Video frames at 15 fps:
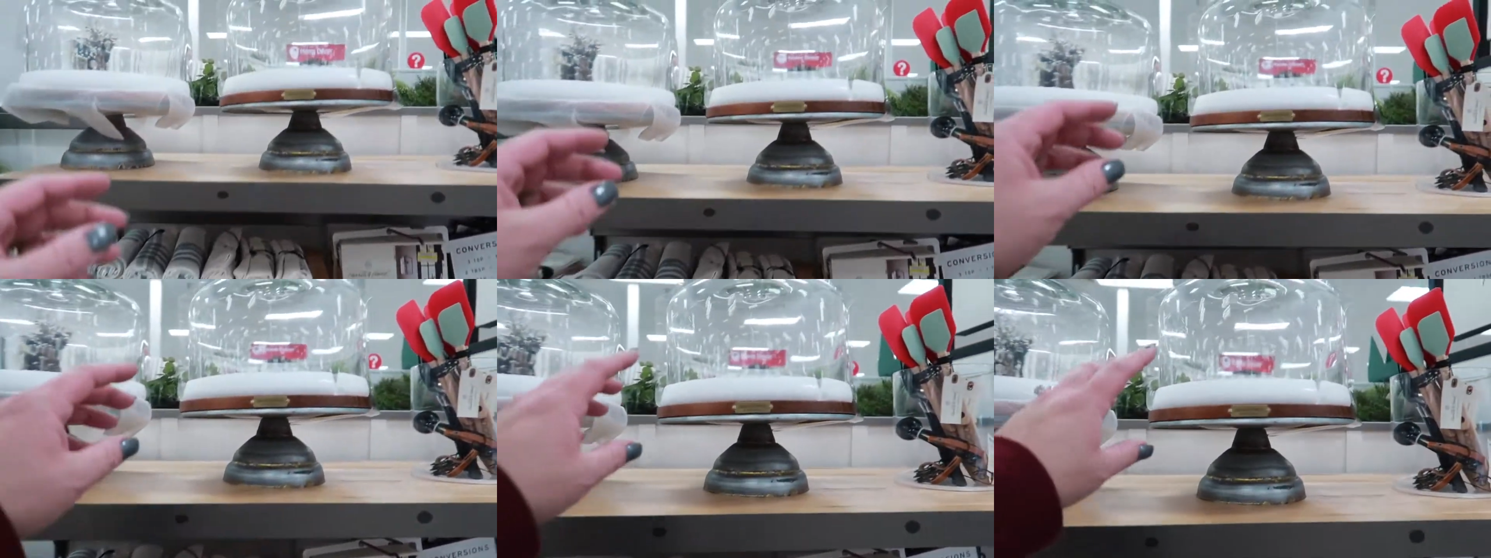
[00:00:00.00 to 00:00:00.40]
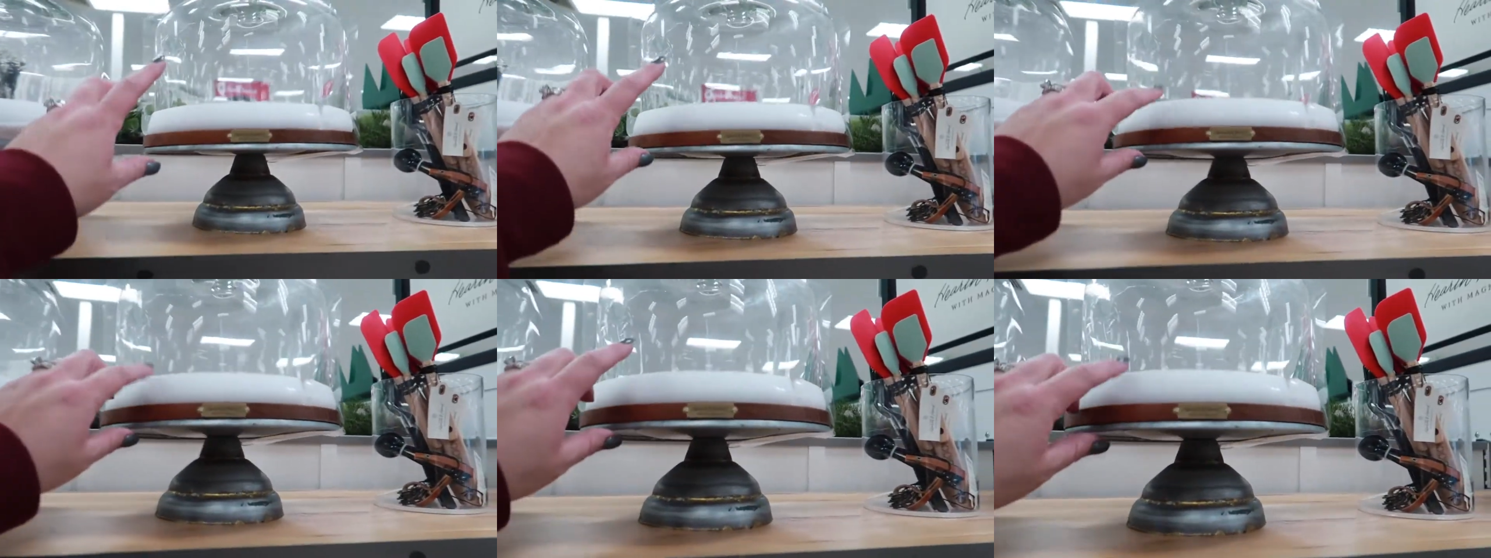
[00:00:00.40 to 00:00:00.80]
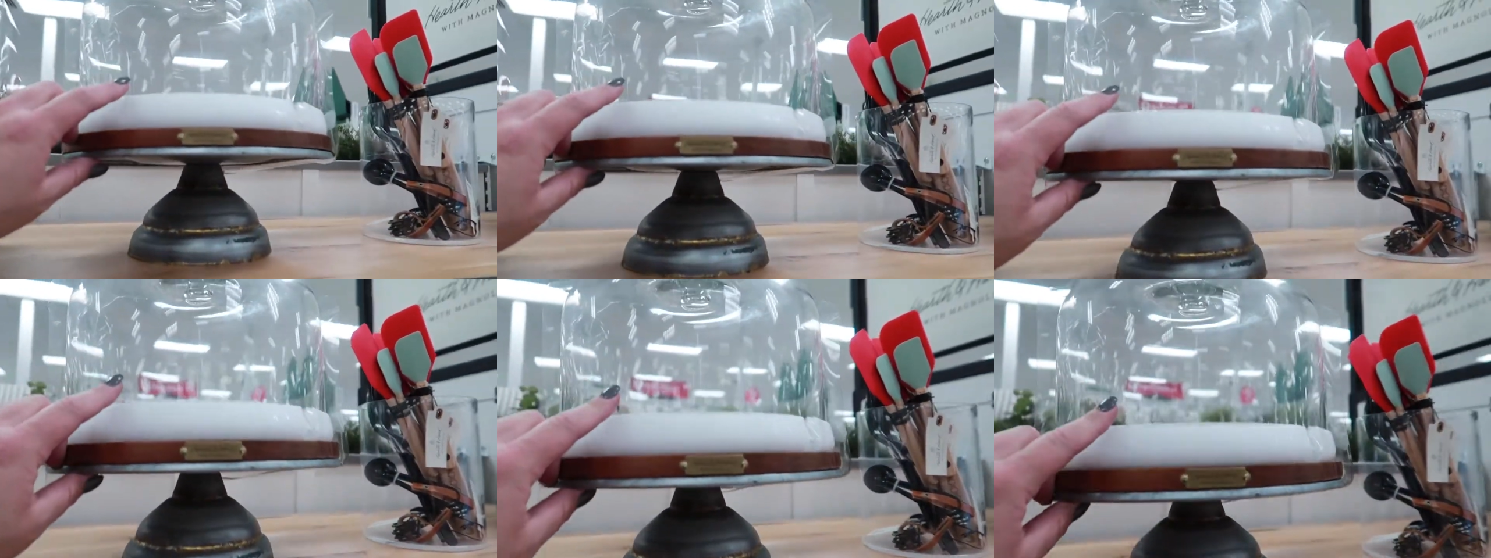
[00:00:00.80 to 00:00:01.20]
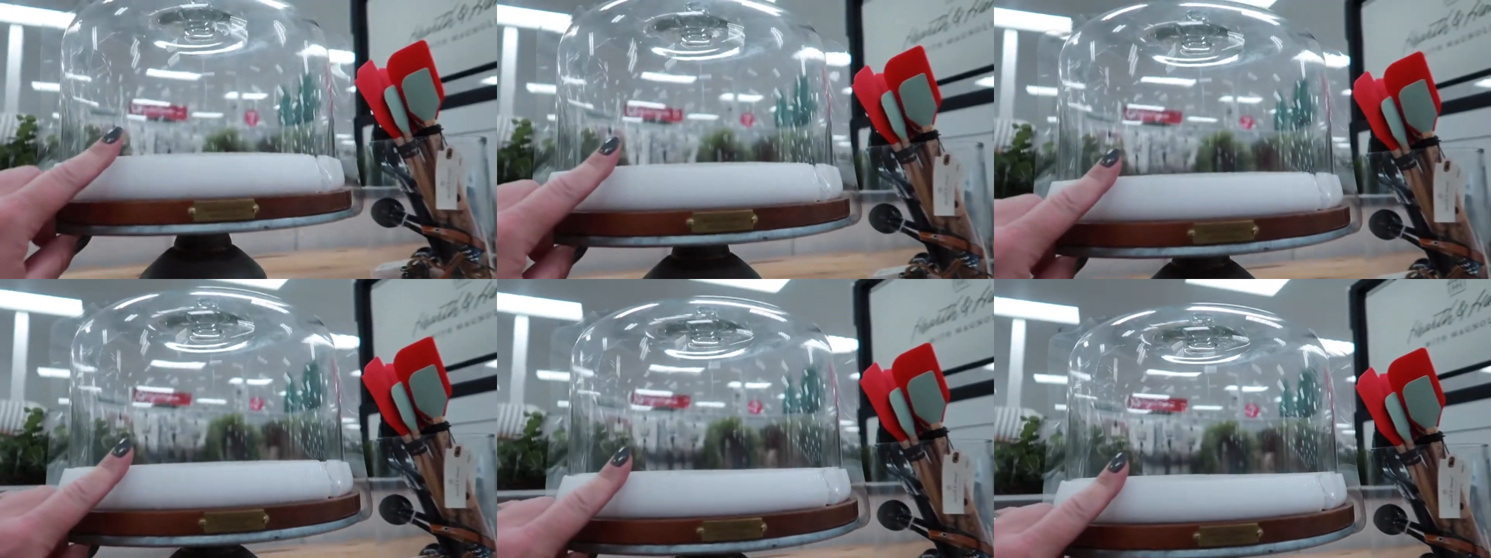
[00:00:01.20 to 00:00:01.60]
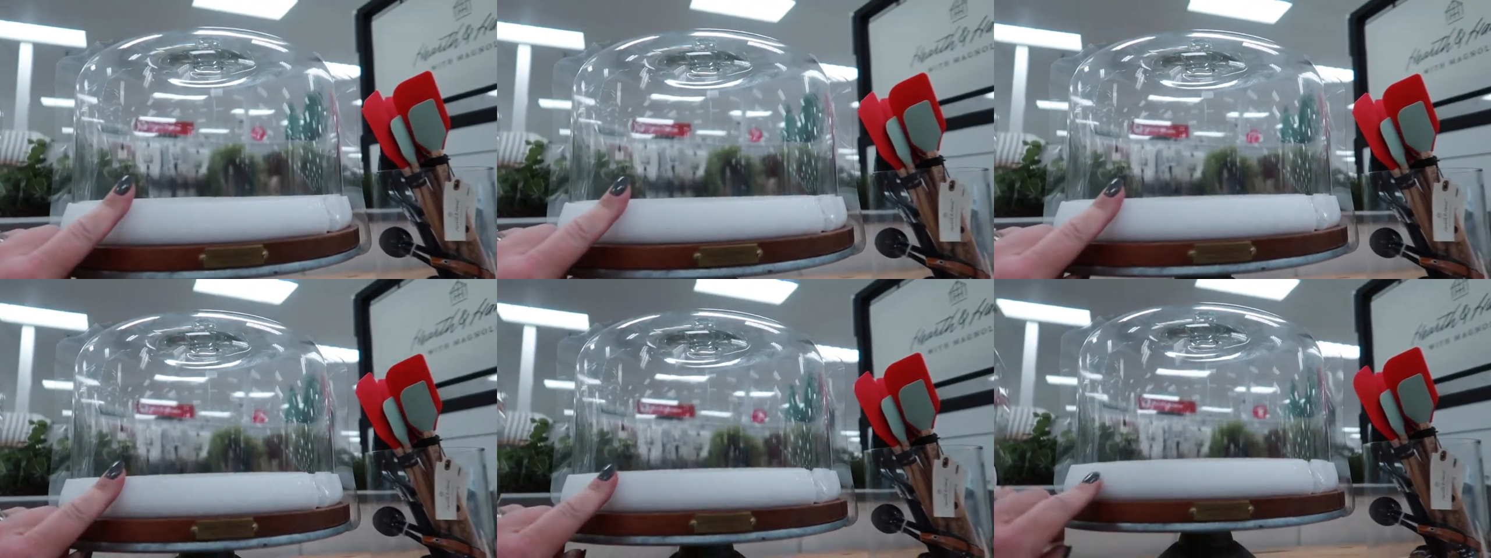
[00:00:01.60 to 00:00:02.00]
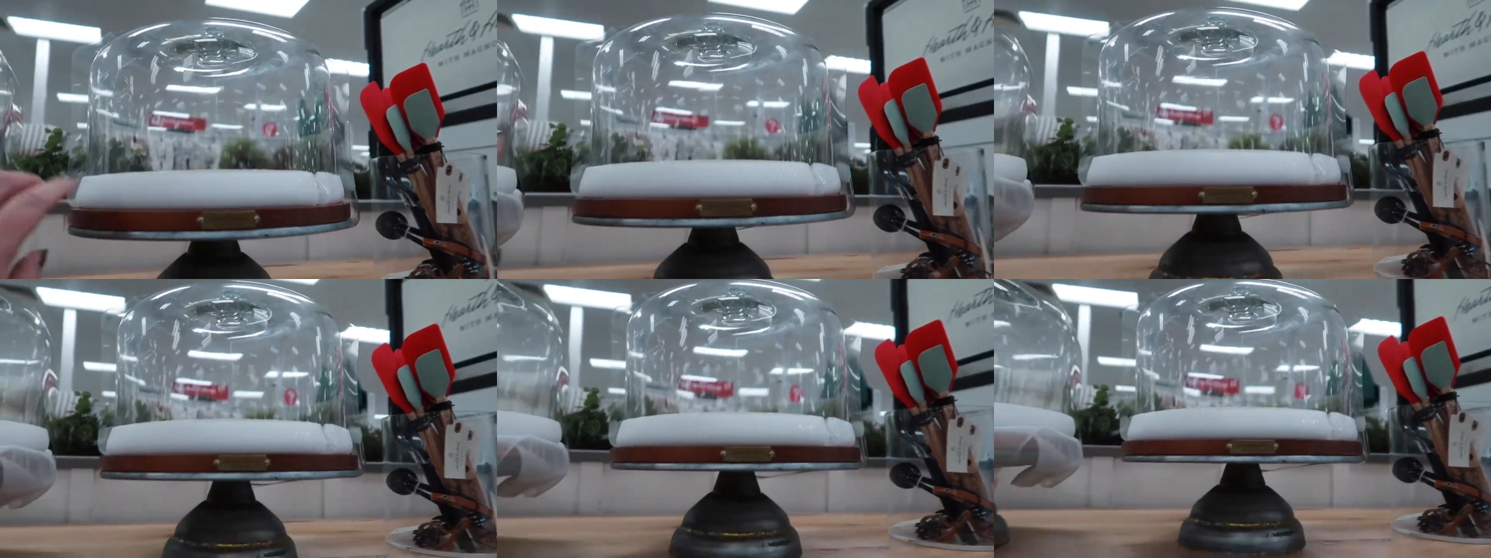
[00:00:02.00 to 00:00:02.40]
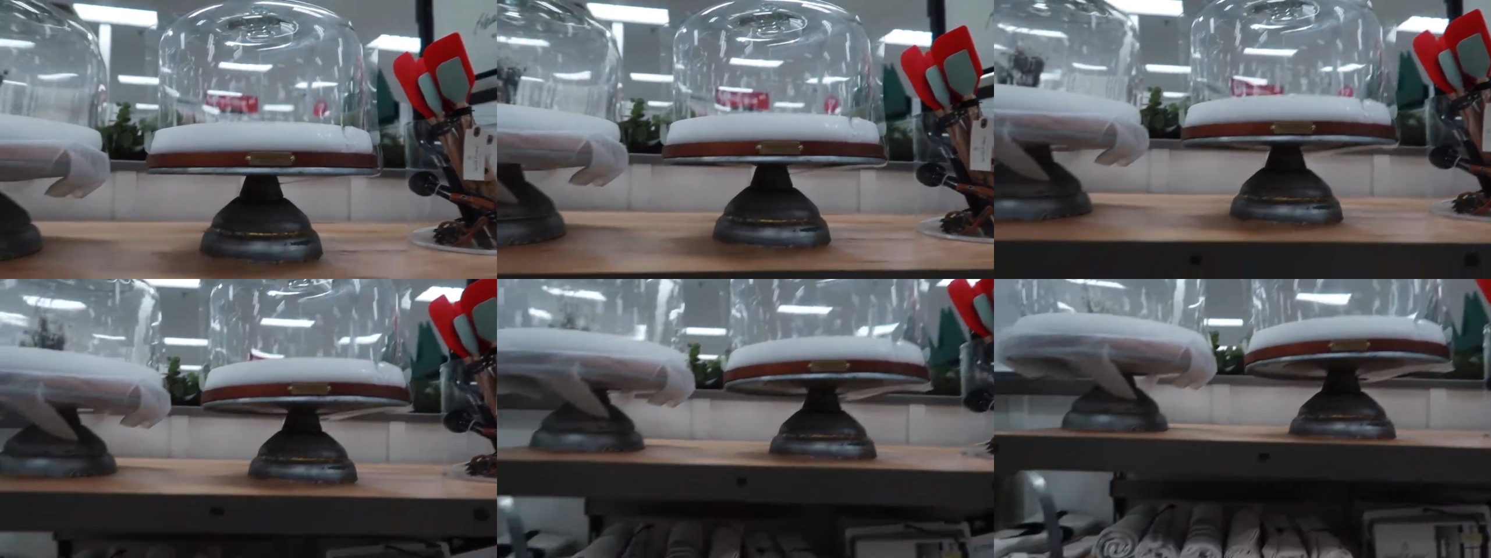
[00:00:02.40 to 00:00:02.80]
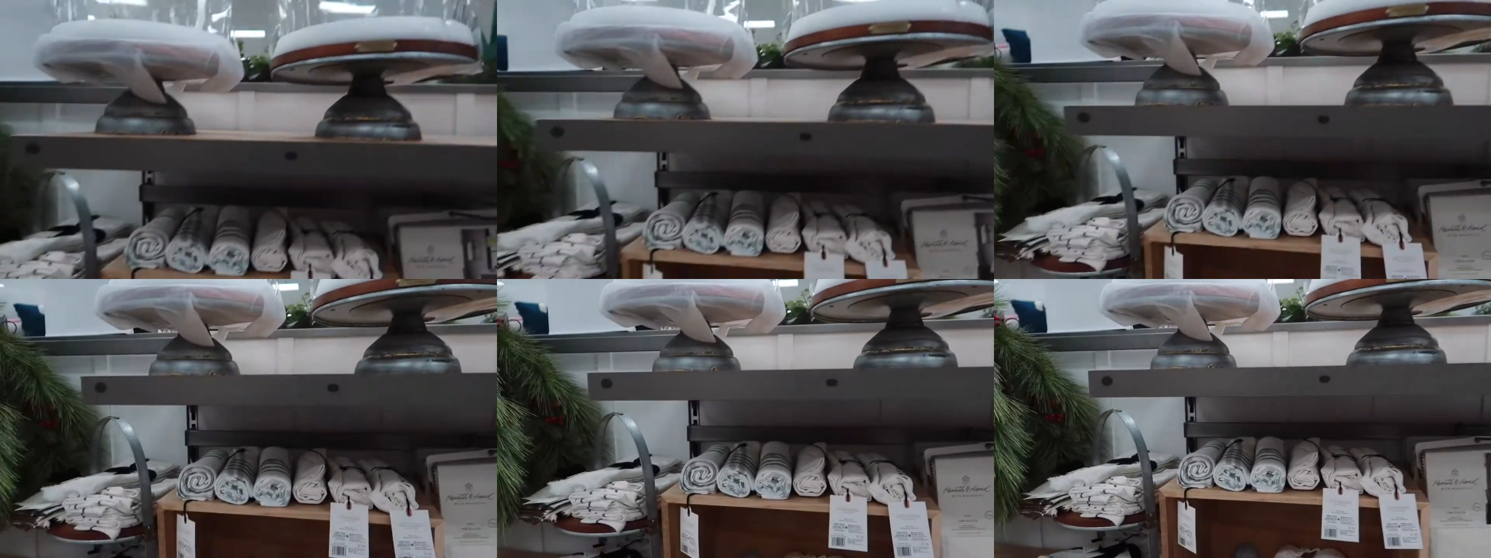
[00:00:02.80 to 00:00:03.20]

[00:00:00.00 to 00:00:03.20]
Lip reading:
[unreadable: no face in view]